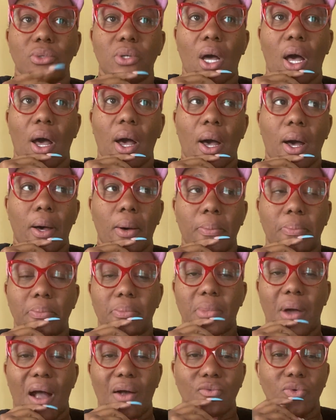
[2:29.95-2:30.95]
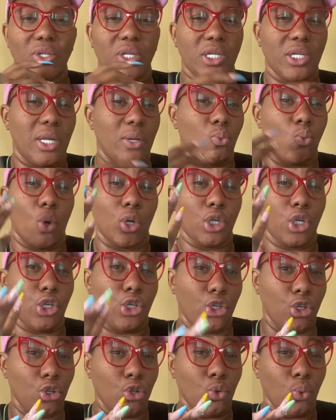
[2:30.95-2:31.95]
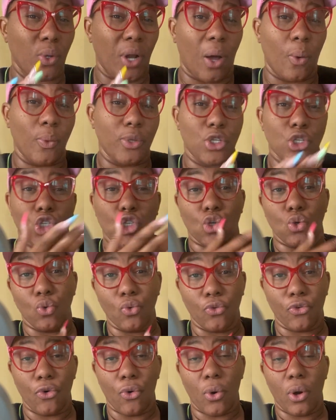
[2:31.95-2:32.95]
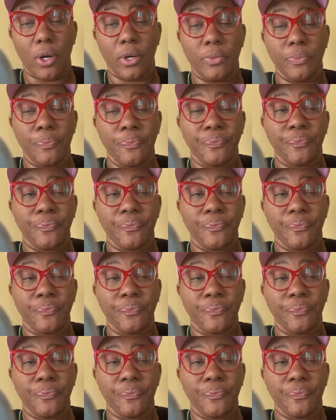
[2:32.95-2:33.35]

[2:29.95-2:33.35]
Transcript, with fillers: um, I really didn't want to do what I went to school for,